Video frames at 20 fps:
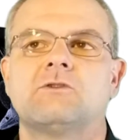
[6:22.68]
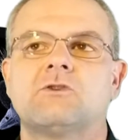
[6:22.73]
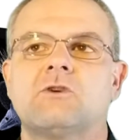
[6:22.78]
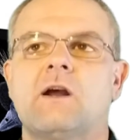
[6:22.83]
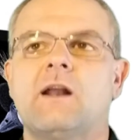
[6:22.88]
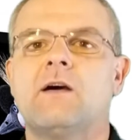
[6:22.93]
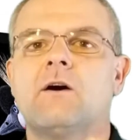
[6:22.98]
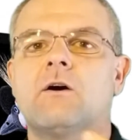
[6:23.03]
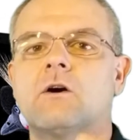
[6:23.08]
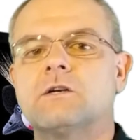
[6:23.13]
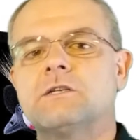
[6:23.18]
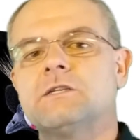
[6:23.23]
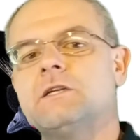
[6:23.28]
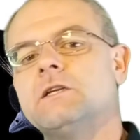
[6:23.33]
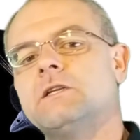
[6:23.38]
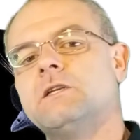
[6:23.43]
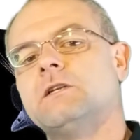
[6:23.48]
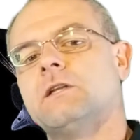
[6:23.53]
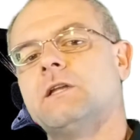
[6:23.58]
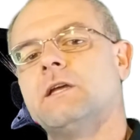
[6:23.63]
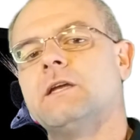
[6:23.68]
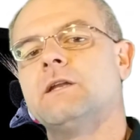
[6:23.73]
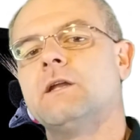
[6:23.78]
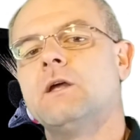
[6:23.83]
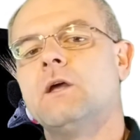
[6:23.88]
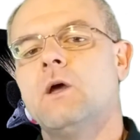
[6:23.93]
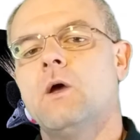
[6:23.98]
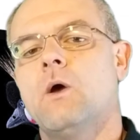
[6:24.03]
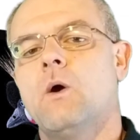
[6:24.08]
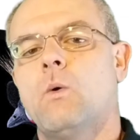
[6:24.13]
try to
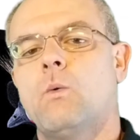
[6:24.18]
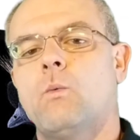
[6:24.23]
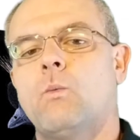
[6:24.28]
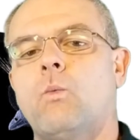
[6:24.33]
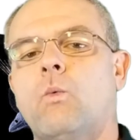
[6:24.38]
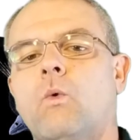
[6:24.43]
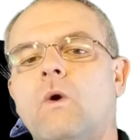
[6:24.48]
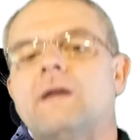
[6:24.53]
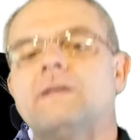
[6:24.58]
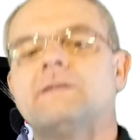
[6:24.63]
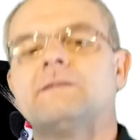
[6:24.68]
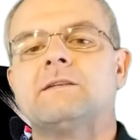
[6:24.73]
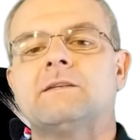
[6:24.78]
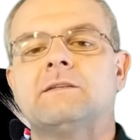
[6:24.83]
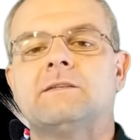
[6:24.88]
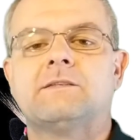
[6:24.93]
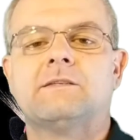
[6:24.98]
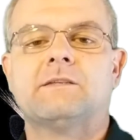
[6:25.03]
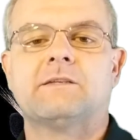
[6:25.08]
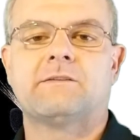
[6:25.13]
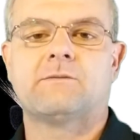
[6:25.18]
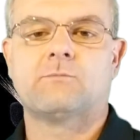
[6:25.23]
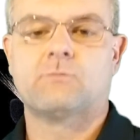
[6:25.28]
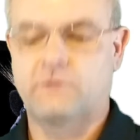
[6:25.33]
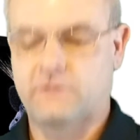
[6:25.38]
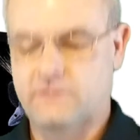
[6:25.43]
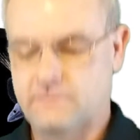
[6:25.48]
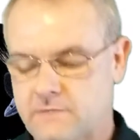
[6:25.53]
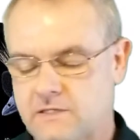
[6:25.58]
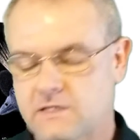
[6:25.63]
articulate what does it
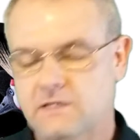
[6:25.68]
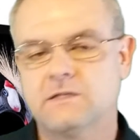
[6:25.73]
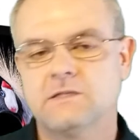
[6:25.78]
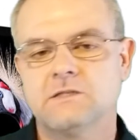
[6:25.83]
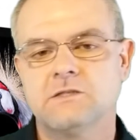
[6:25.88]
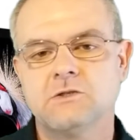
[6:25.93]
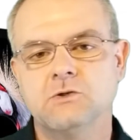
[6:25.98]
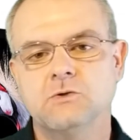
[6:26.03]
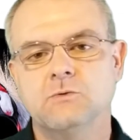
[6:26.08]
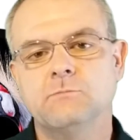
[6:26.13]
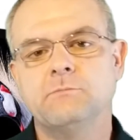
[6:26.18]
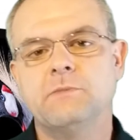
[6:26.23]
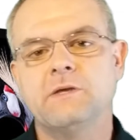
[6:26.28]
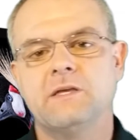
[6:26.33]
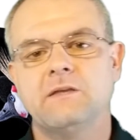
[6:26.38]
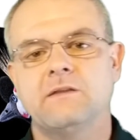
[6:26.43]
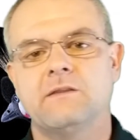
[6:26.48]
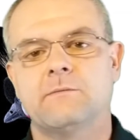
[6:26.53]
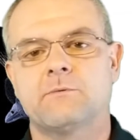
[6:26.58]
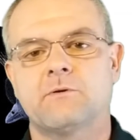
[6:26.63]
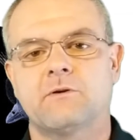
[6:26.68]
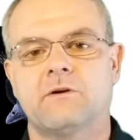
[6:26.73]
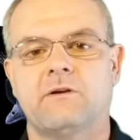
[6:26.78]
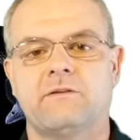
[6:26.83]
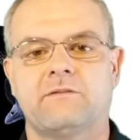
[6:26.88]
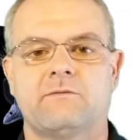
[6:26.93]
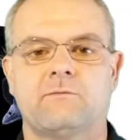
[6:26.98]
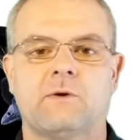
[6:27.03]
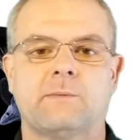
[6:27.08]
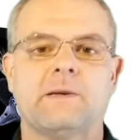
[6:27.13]
really mean to be the
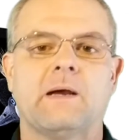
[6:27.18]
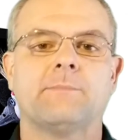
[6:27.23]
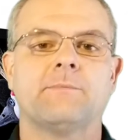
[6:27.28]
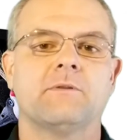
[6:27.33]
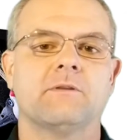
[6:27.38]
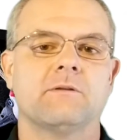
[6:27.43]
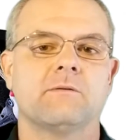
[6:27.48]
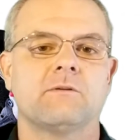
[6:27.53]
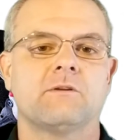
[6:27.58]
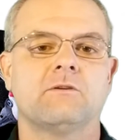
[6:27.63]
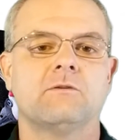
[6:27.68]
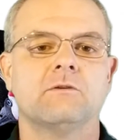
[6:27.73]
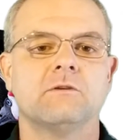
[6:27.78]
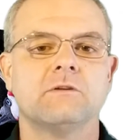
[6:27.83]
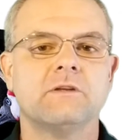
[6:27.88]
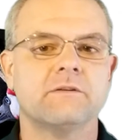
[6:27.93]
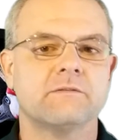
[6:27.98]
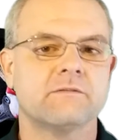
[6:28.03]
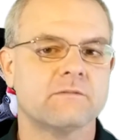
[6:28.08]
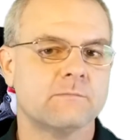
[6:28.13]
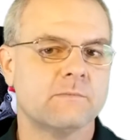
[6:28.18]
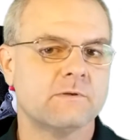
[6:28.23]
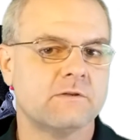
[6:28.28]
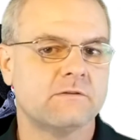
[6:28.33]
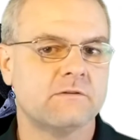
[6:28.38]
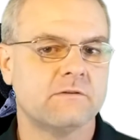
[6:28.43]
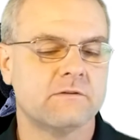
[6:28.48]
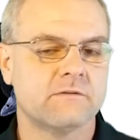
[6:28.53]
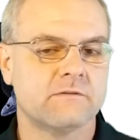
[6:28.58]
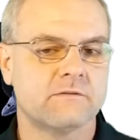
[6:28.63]
progressive web app that could get
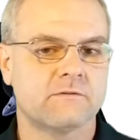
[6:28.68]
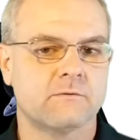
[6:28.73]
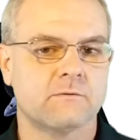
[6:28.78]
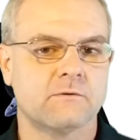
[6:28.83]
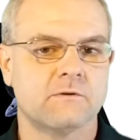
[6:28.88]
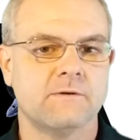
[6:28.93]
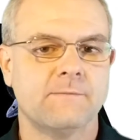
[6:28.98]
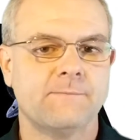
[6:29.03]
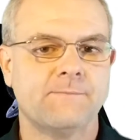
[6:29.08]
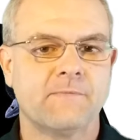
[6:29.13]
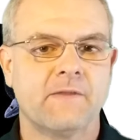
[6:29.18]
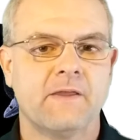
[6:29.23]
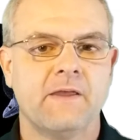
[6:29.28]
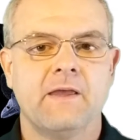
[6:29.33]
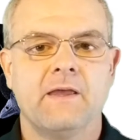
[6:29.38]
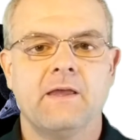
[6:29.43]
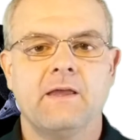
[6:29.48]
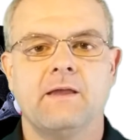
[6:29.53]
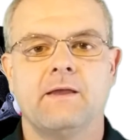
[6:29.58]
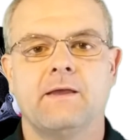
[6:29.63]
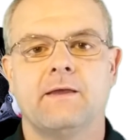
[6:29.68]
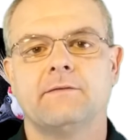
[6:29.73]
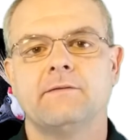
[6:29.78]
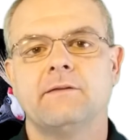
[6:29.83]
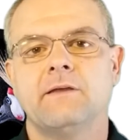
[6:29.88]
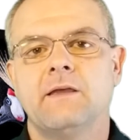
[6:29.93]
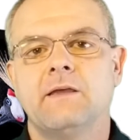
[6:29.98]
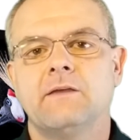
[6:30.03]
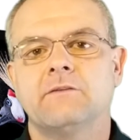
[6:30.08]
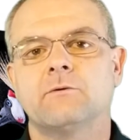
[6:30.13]
submitted to the store.
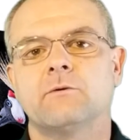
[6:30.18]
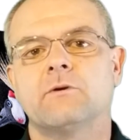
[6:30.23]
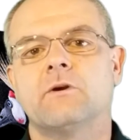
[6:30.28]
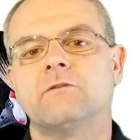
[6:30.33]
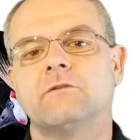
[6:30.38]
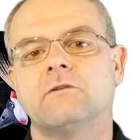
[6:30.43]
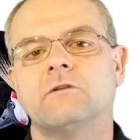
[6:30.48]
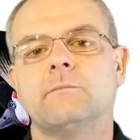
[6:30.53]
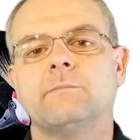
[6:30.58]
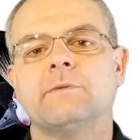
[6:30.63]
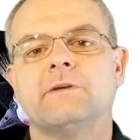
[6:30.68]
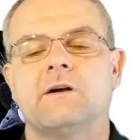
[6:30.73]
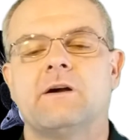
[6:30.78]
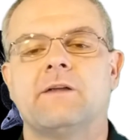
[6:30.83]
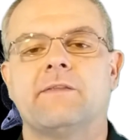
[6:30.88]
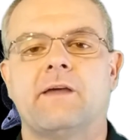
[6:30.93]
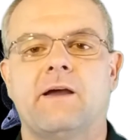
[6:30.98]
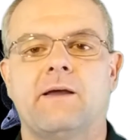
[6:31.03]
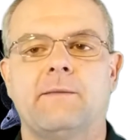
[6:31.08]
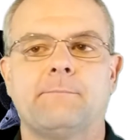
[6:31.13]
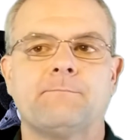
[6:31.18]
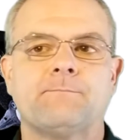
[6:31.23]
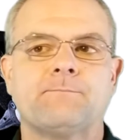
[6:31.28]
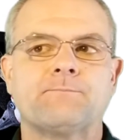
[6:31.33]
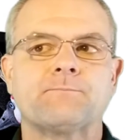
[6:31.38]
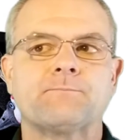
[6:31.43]
And so it goes a little beyond that.